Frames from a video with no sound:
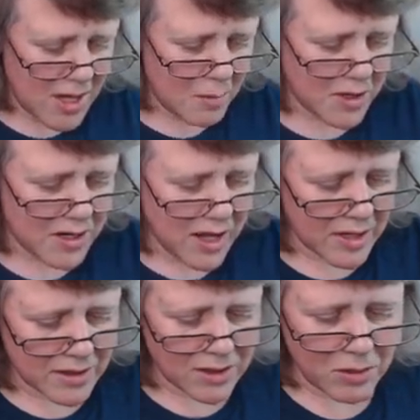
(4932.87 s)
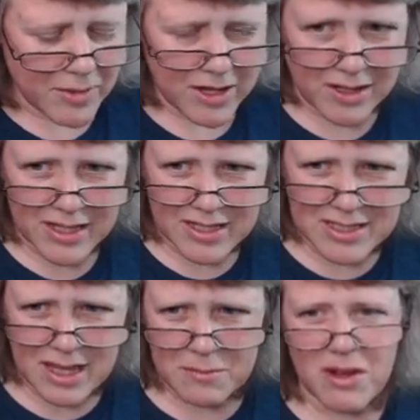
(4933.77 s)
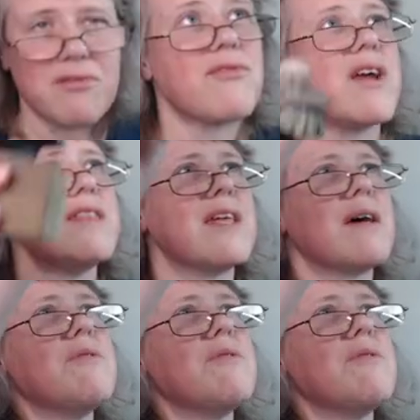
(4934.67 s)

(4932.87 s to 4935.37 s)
But on a little model like this, I'd be afraid that I